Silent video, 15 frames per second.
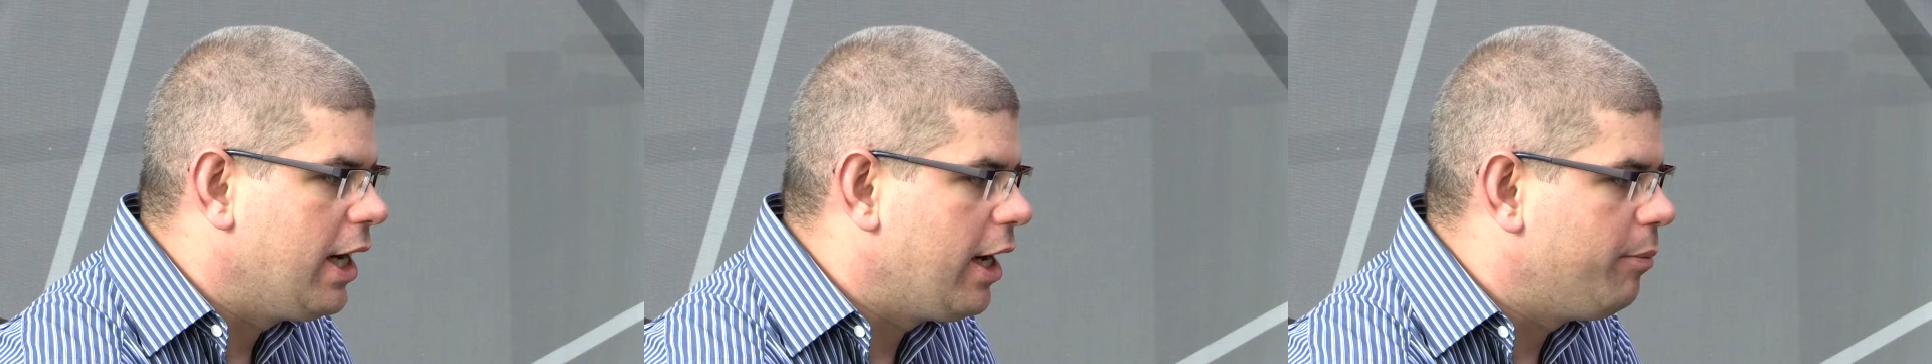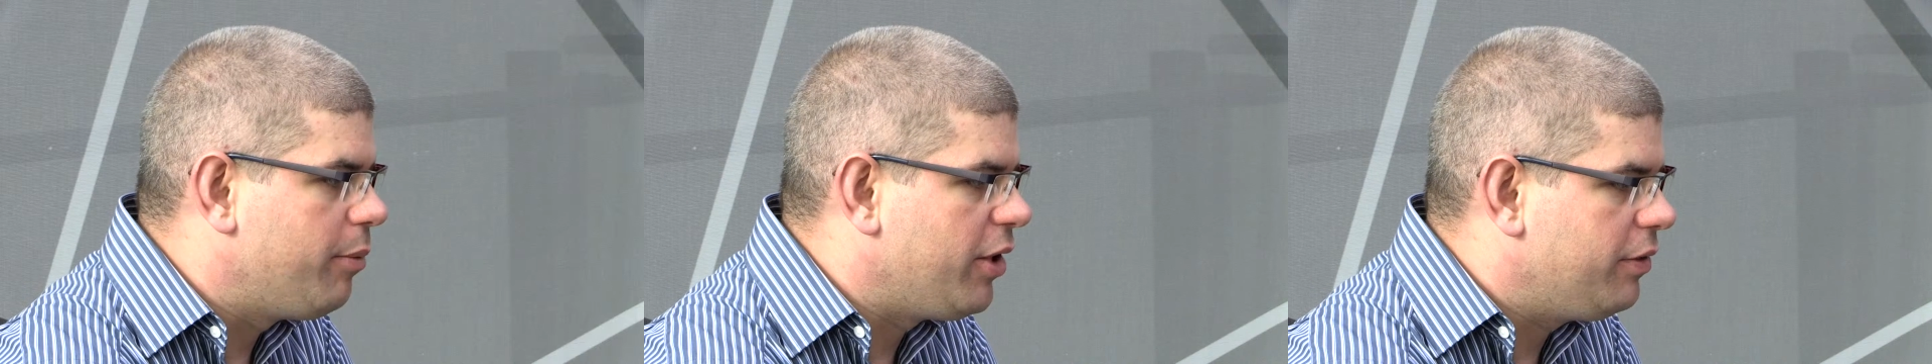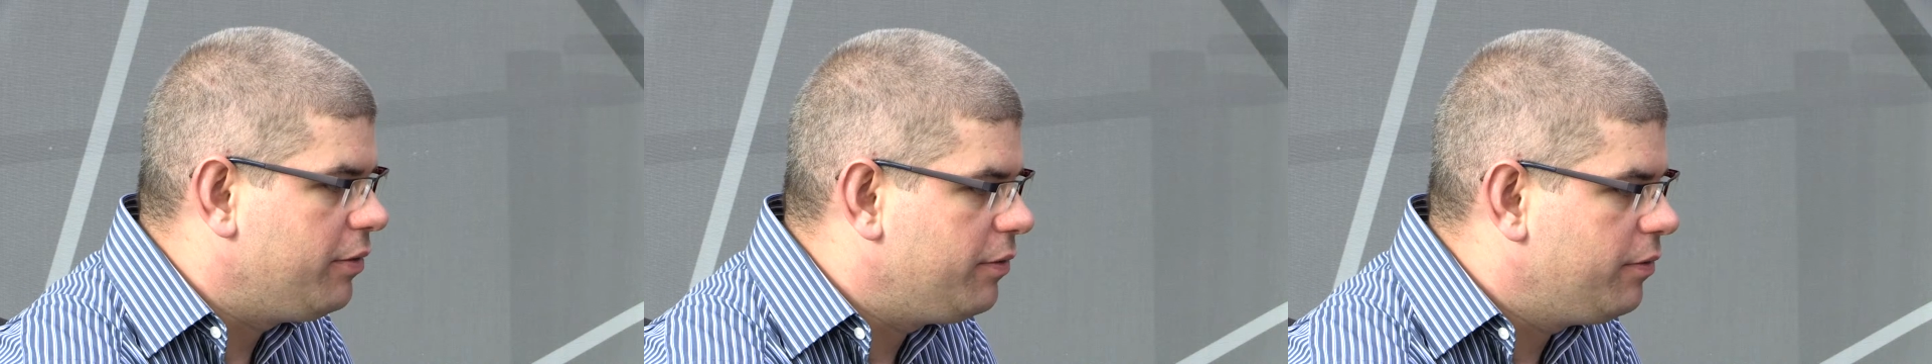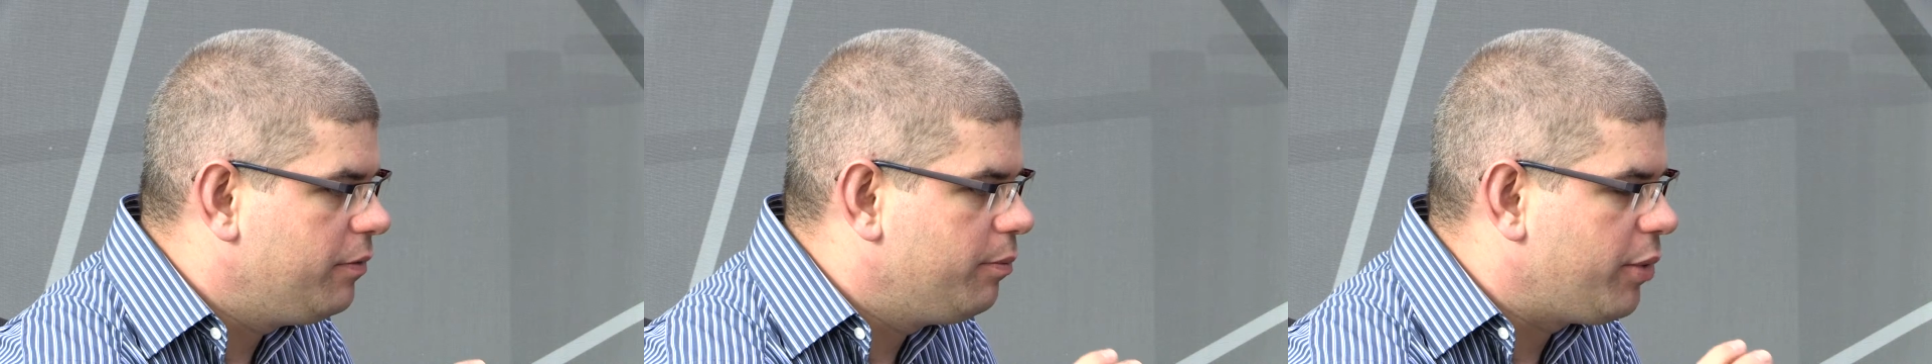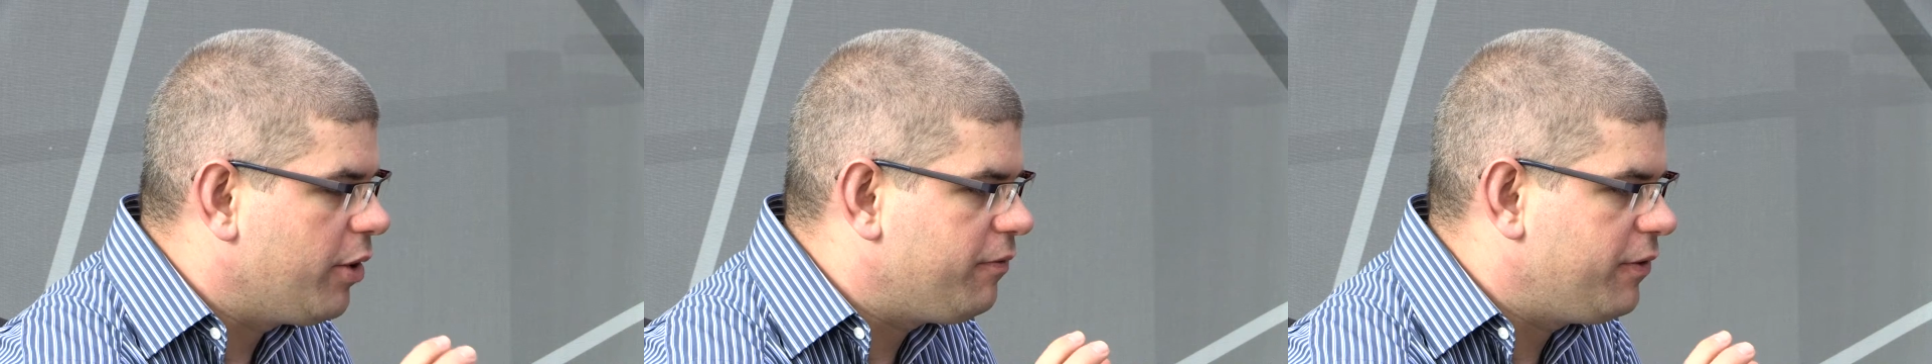
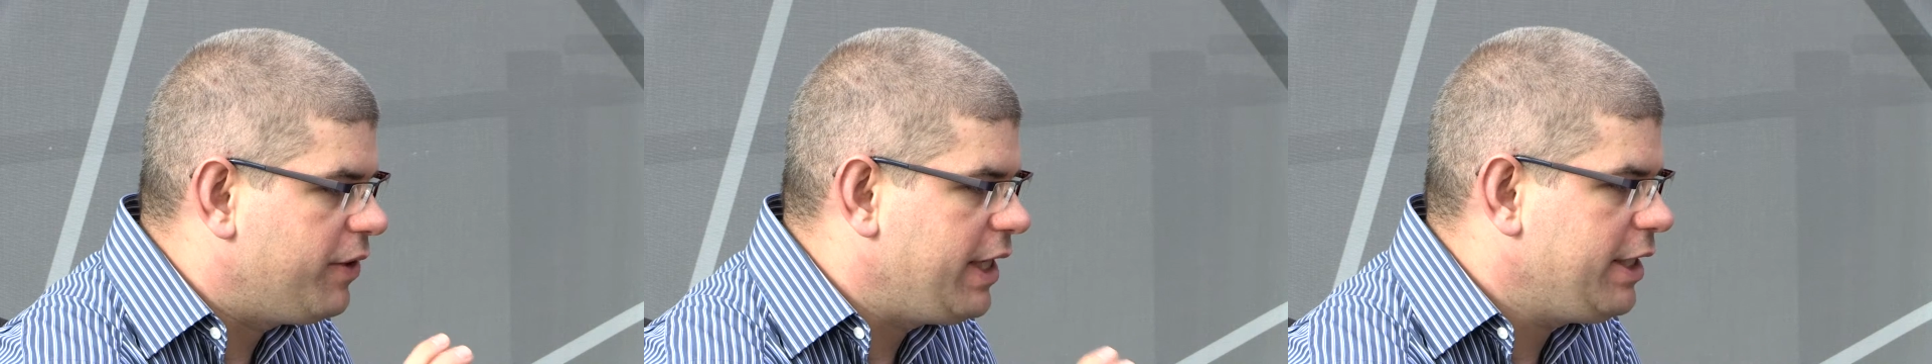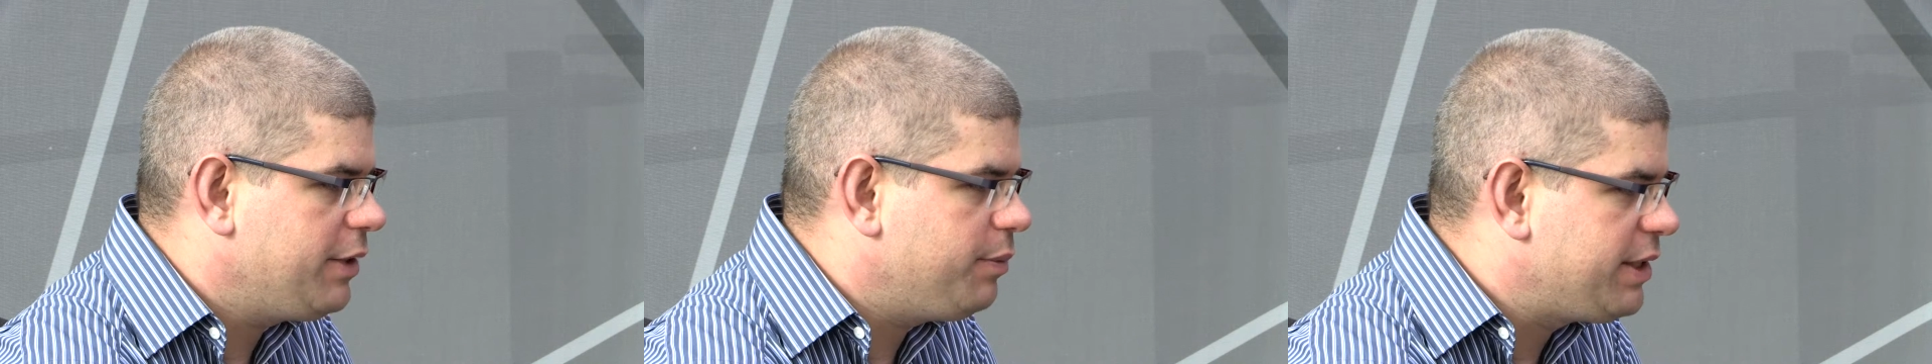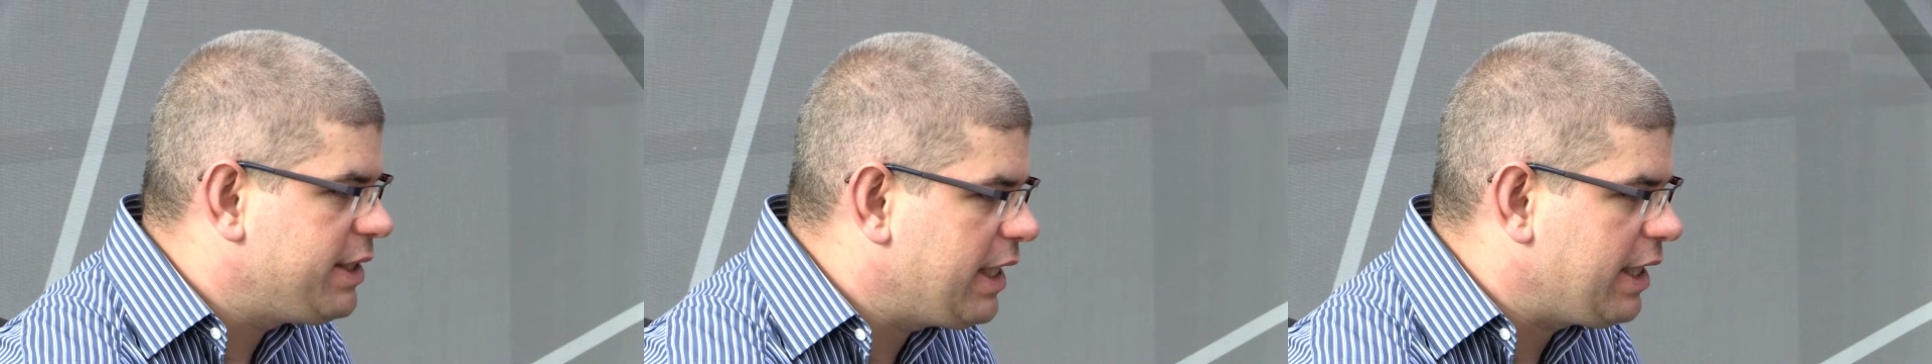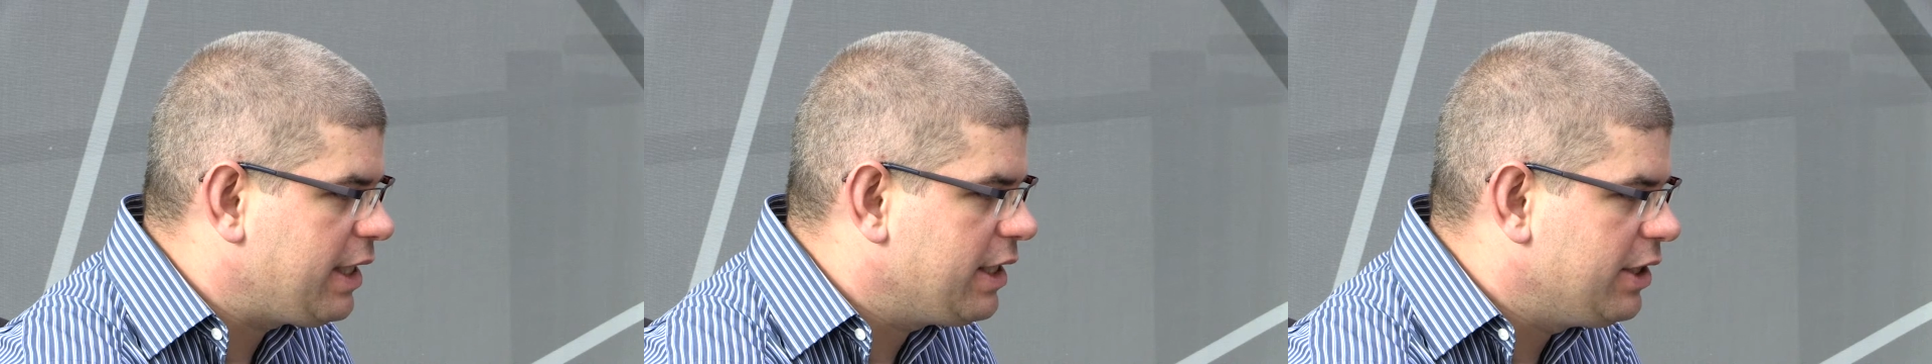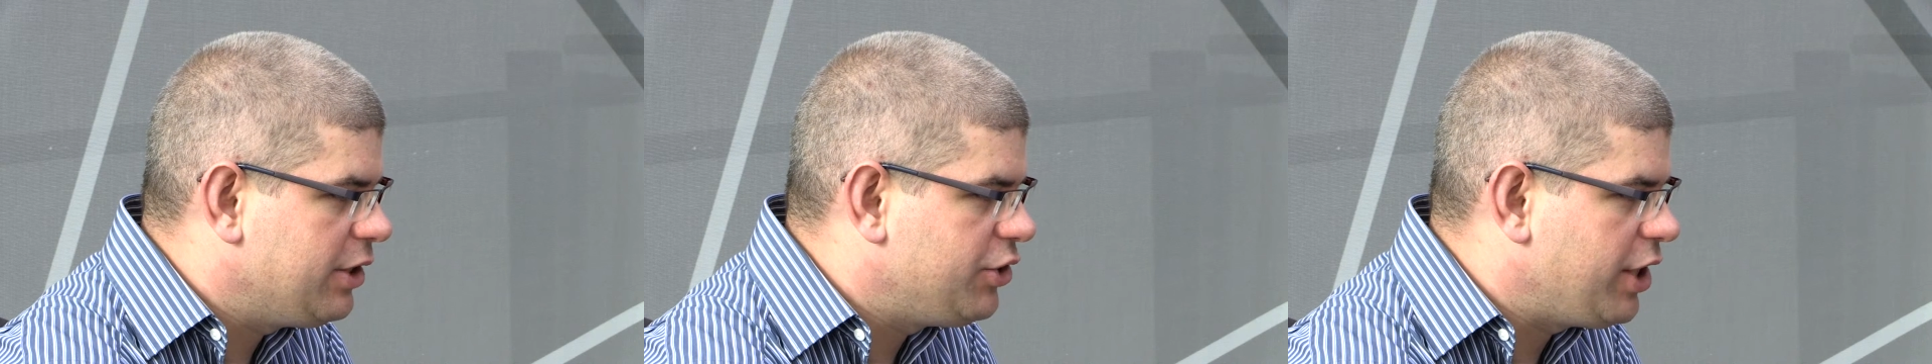But for these
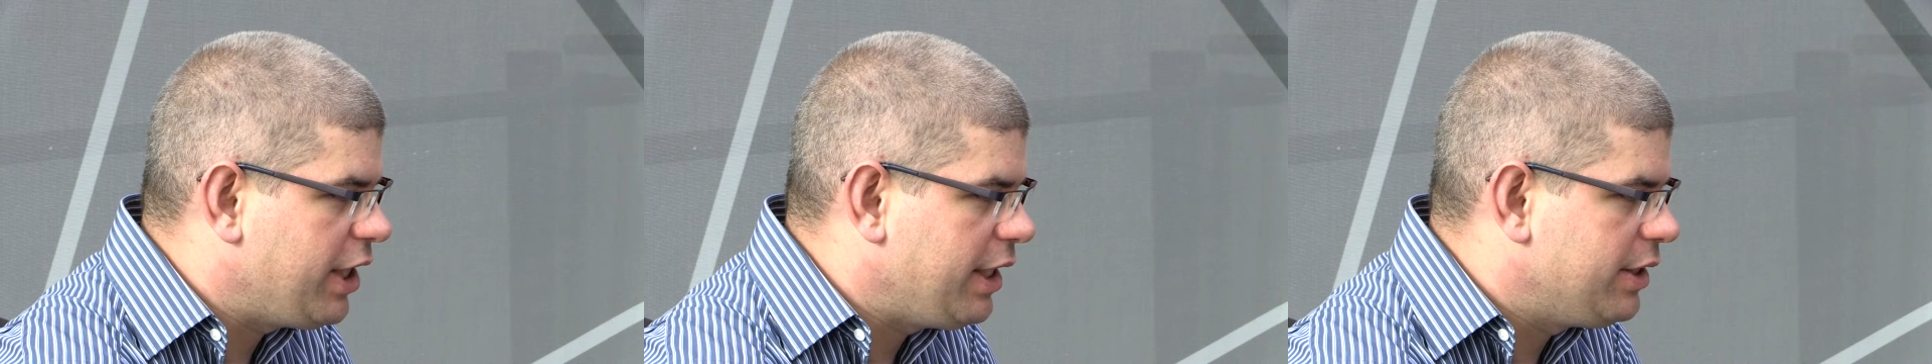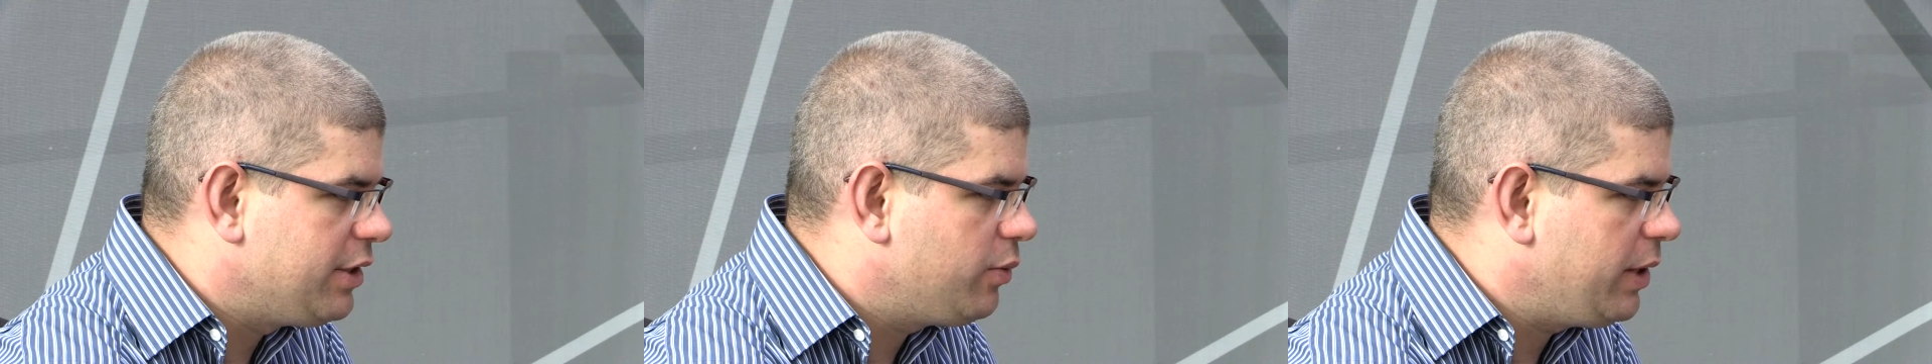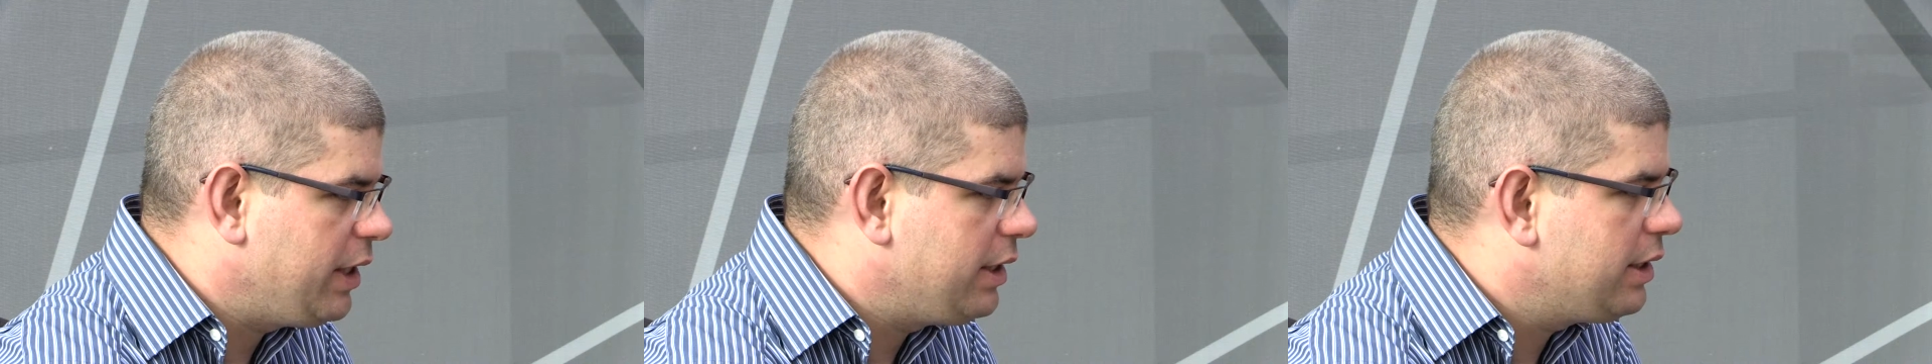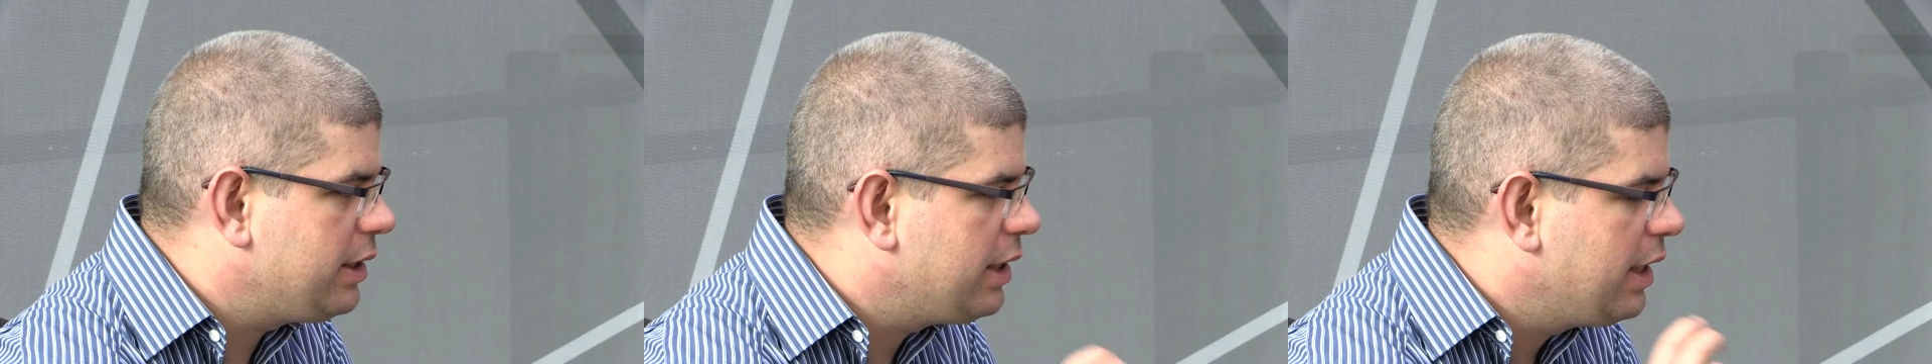particular genes, we